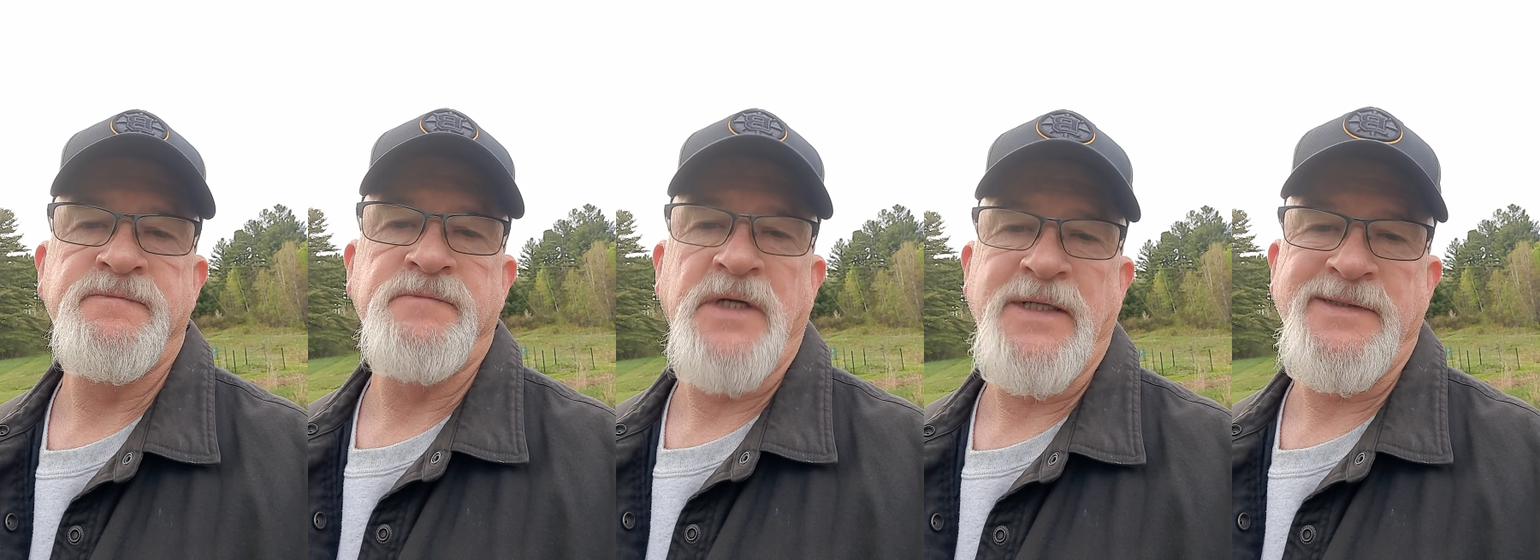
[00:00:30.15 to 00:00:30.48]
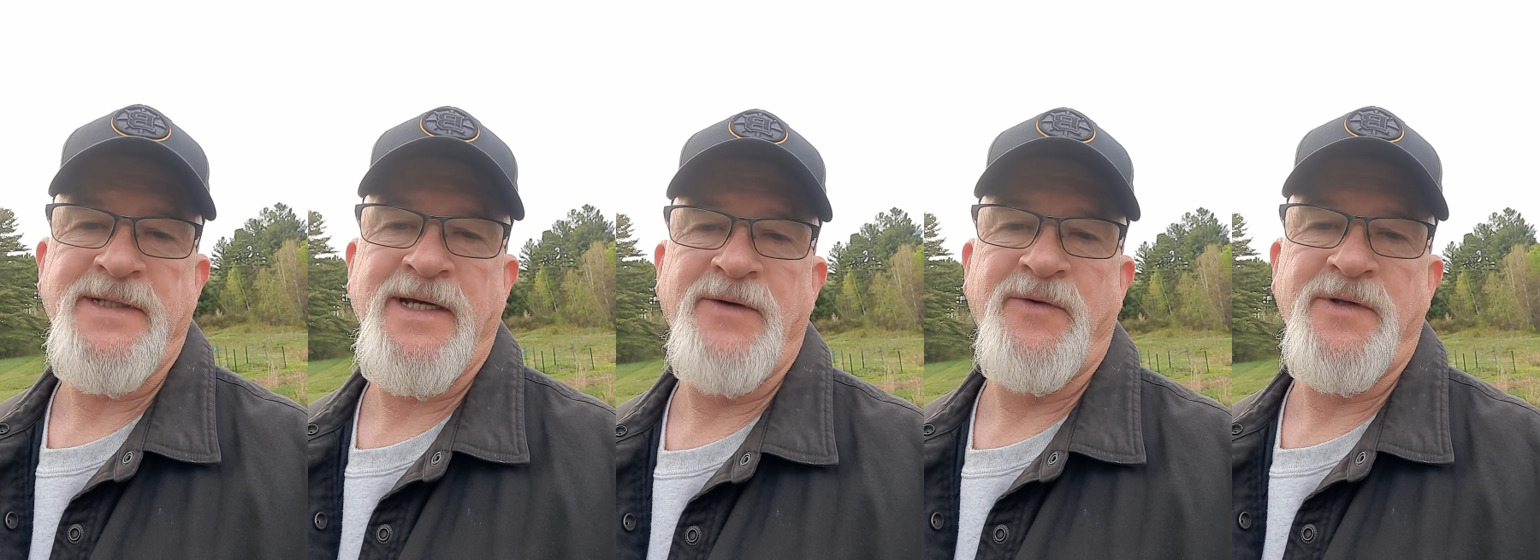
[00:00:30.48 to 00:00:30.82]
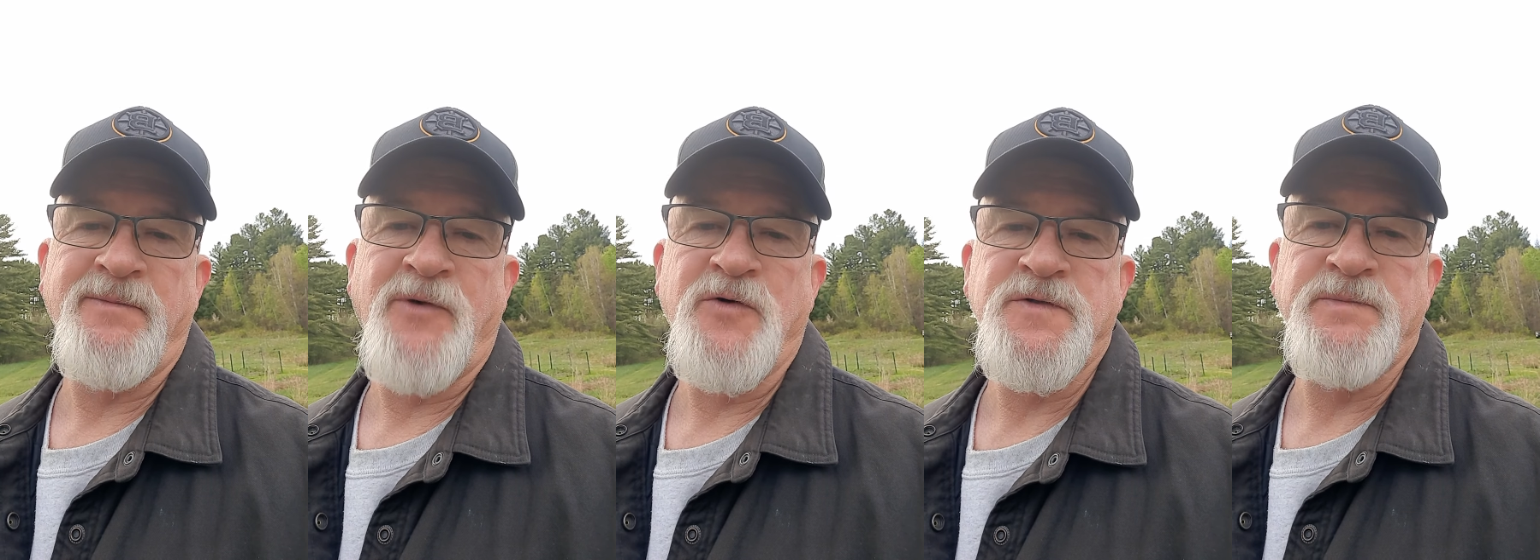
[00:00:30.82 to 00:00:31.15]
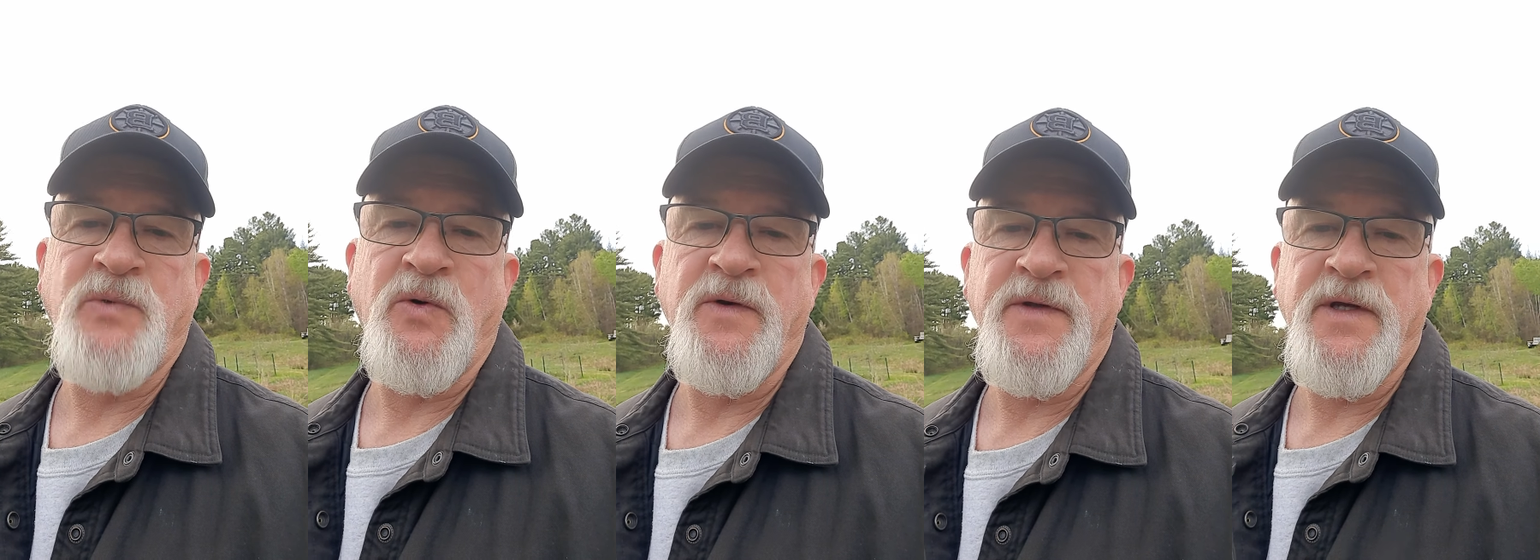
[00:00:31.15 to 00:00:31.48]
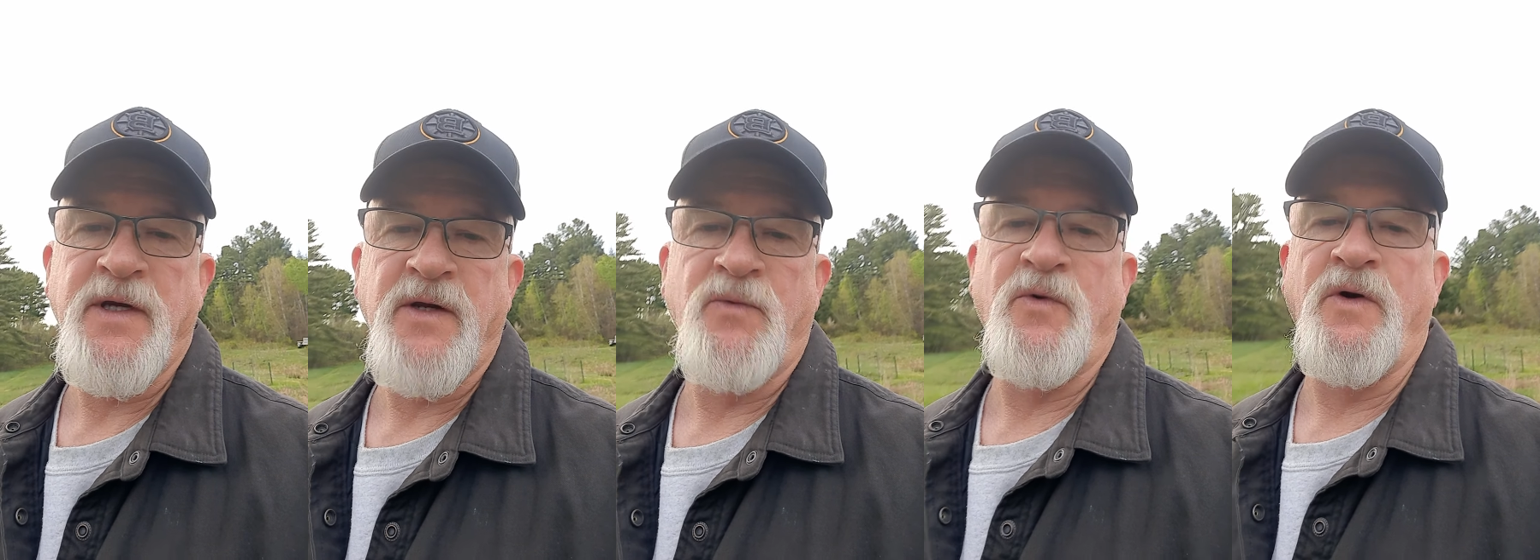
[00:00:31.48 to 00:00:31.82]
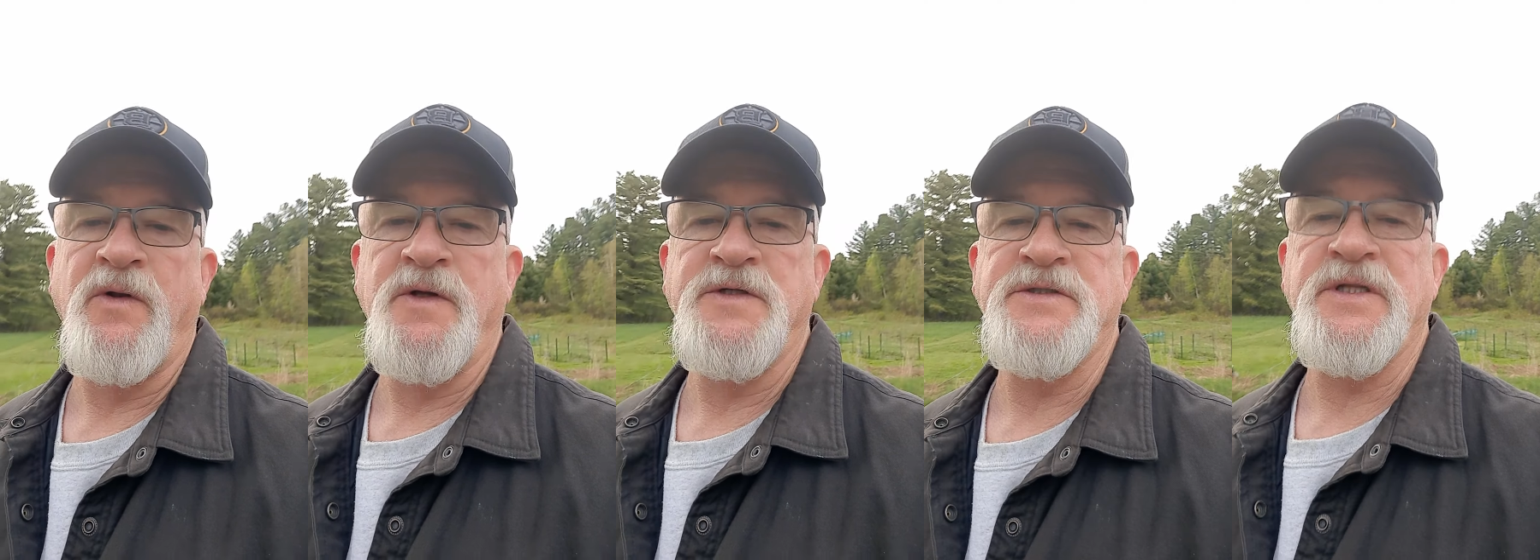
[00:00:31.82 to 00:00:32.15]
But I tell you what the most important thing in the
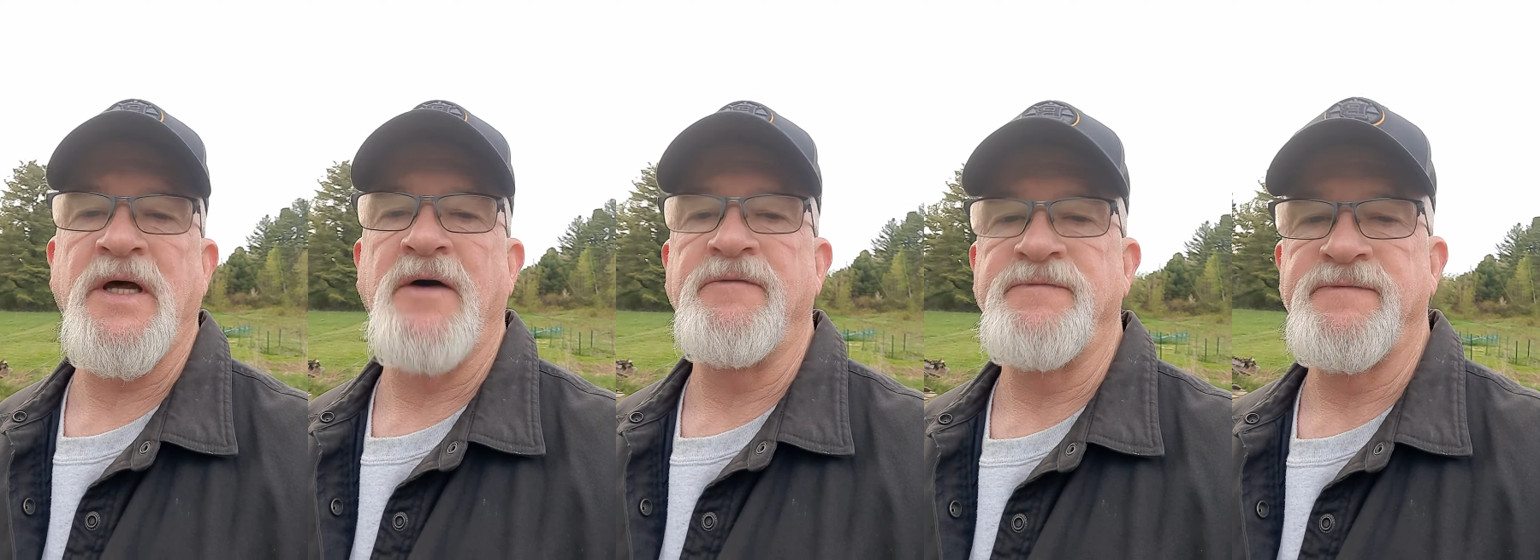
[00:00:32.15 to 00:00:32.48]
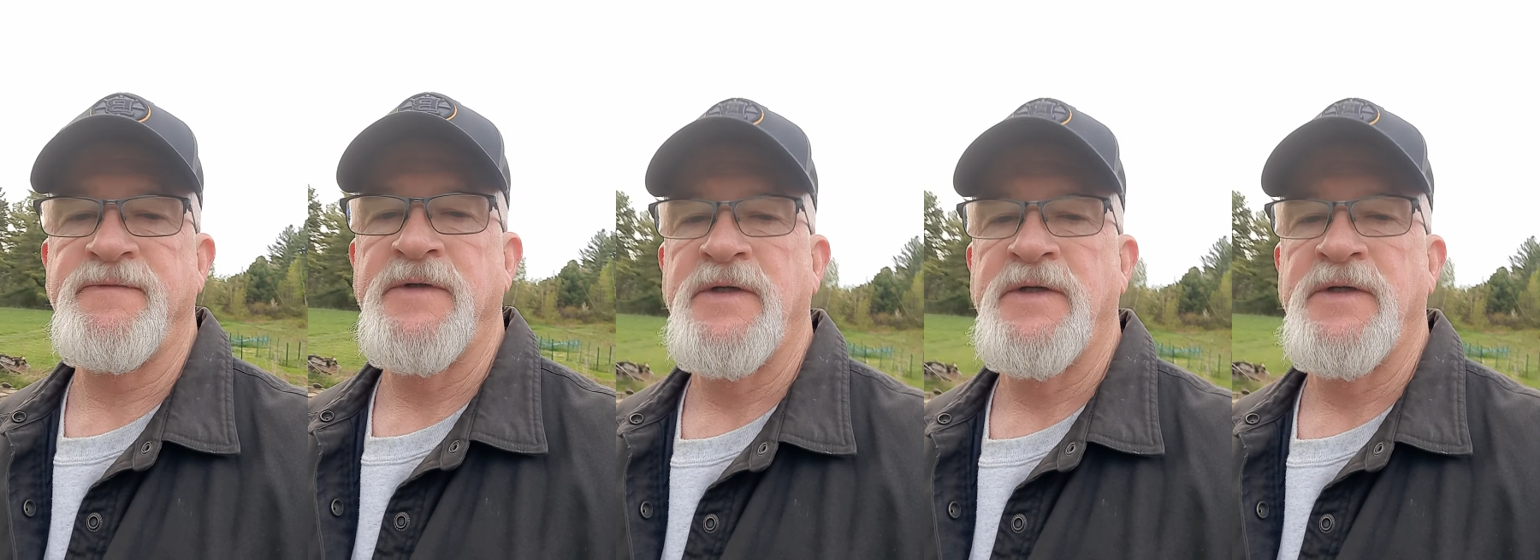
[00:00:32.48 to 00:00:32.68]
world is love.